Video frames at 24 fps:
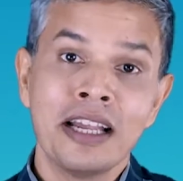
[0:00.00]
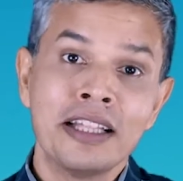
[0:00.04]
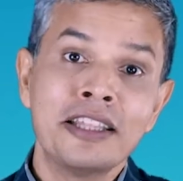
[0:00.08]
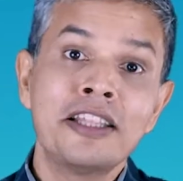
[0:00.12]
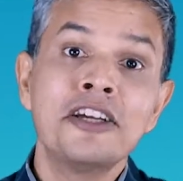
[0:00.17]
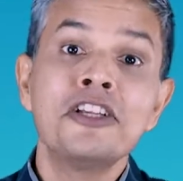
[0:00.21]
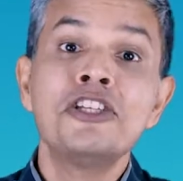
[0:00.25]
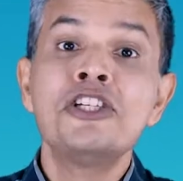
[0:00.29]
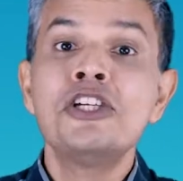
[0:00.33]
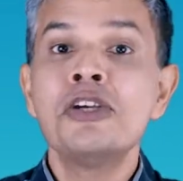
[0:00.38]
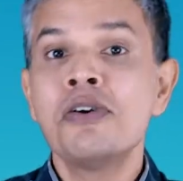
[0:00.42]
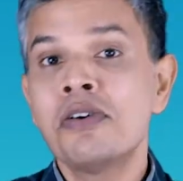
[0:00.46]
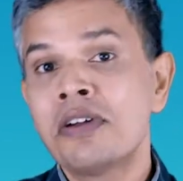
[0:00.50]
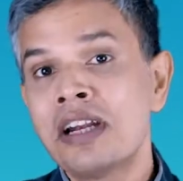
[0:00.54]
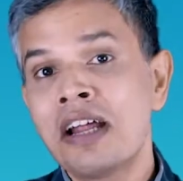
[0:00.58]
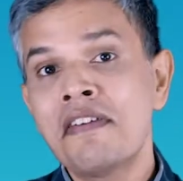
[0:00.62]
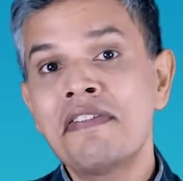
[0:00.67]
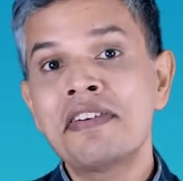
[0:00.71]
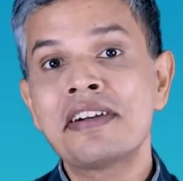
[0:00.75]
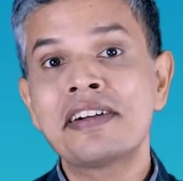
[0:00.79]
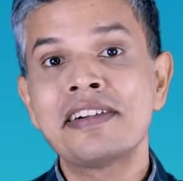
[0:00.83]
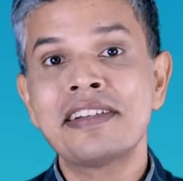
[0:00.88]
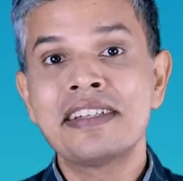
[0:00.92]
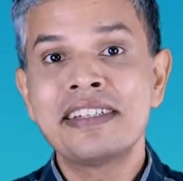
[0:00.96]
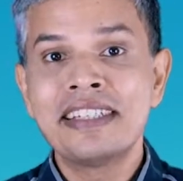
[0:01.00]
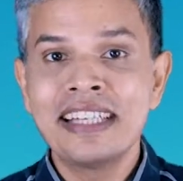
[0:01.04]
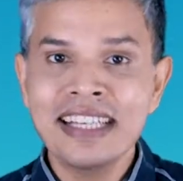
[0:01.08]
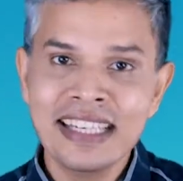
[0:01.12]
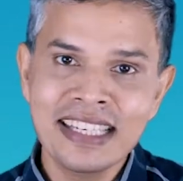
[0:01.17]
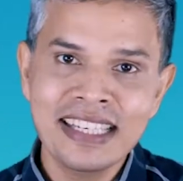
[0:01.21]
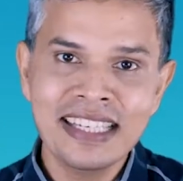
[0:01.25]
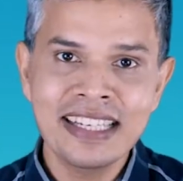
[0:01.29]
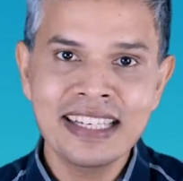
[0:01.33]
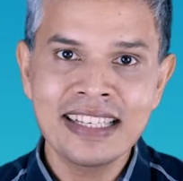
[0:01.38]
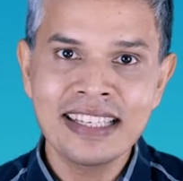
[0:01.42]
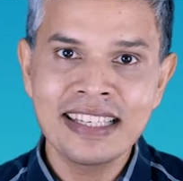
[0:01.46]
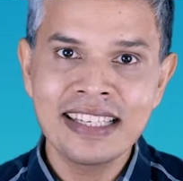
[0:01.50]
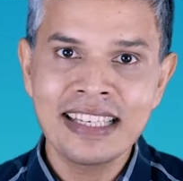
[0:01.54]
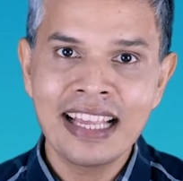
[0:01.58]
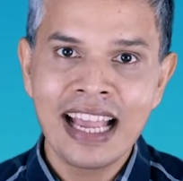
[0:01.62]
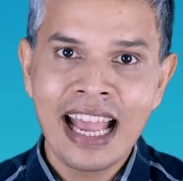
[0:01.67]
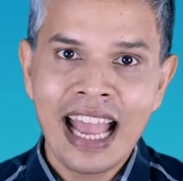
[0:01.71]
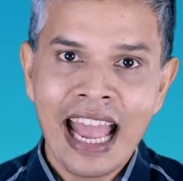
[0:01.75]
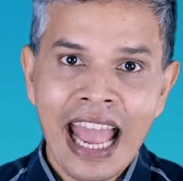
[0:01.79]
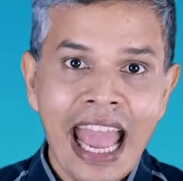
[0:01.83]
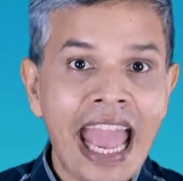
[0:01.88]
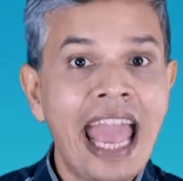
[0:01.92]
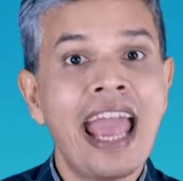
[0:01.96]
the geographical distance
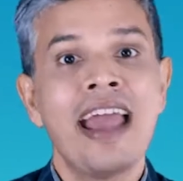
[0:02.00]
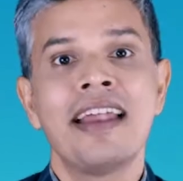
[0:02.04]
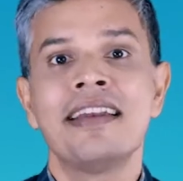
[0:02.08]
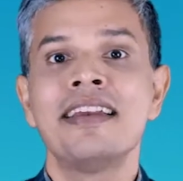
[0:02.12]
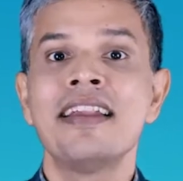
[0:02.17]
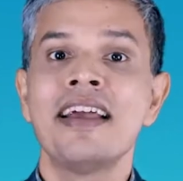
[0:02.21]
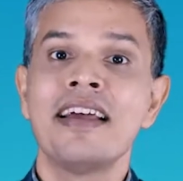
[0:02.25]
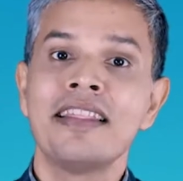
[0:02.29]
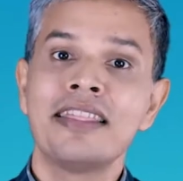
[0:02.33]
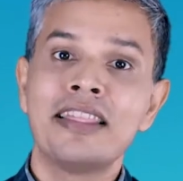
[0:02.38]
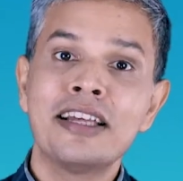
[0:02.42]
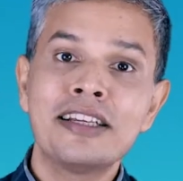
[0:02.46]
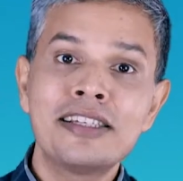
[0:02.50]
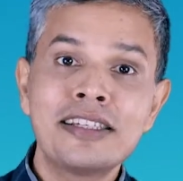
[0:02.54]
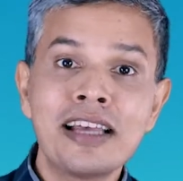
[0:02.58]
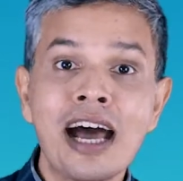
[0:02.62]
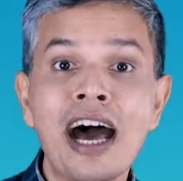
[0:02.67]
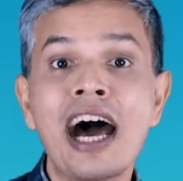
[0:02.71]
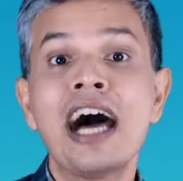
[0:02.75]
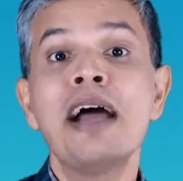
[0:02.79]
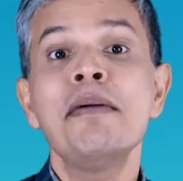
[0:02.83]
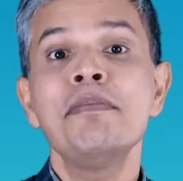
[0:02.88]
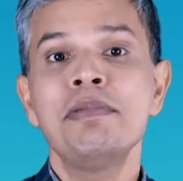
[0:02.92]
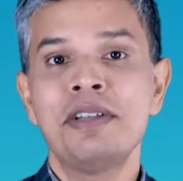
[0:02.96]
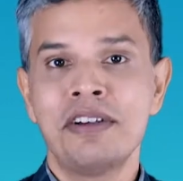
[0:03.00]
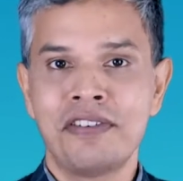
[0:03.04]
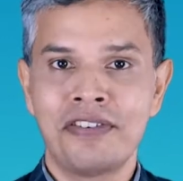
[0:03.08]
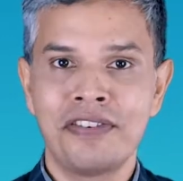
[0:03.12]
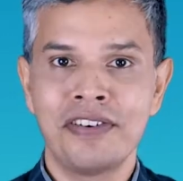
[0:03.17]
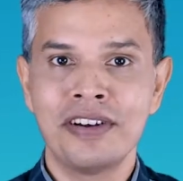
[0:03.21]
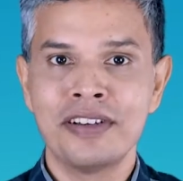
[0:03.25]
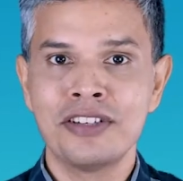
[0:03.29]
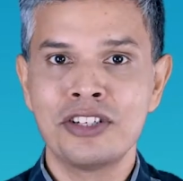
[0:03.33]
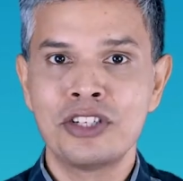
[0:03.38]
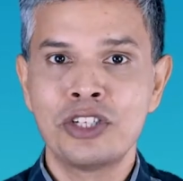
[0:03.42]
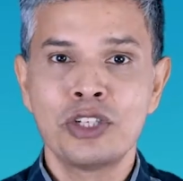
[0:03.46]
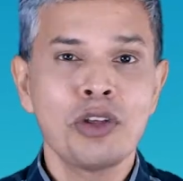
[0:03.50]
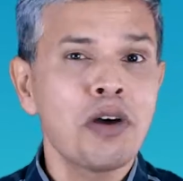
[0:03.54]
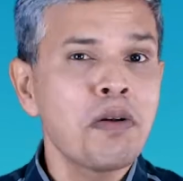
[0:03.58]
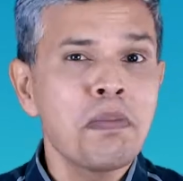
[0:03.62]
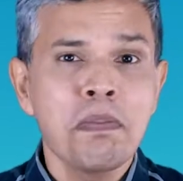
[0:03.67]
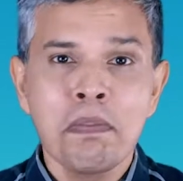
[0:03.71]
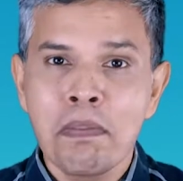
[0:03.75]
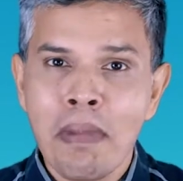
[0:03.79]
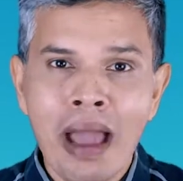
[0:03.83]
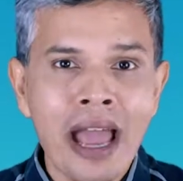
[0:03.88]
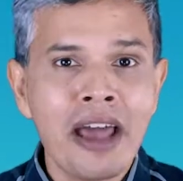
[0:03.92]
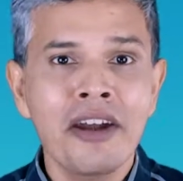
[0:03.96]
and the time difference
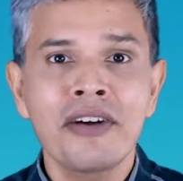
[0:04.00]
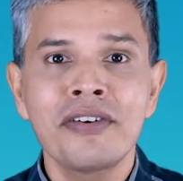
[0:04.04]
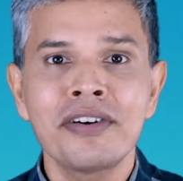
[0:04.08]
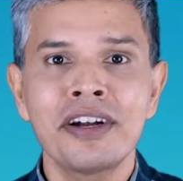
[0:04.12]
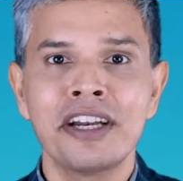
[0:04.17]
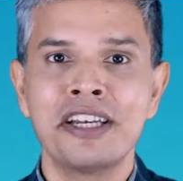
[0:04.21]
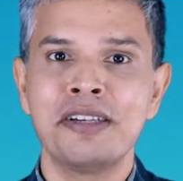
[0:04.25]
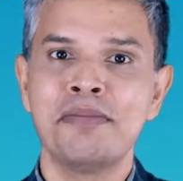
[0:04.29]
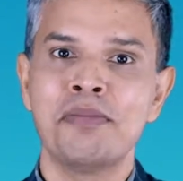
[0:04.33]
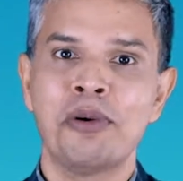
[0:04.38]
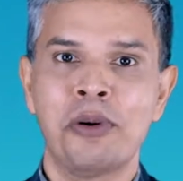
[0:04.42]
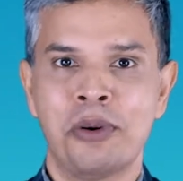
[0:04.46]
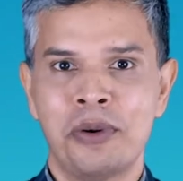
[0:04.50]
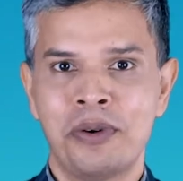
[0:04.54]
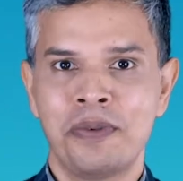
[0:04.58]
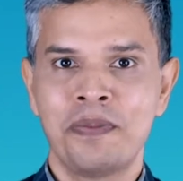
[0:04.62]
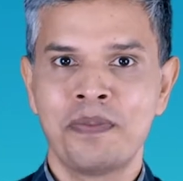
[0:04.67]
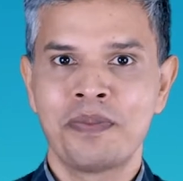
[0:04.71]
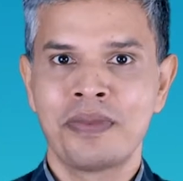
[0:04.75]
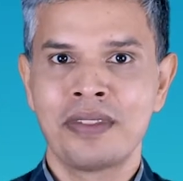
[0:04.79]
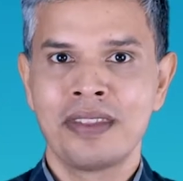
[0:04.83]
don't matter anymore.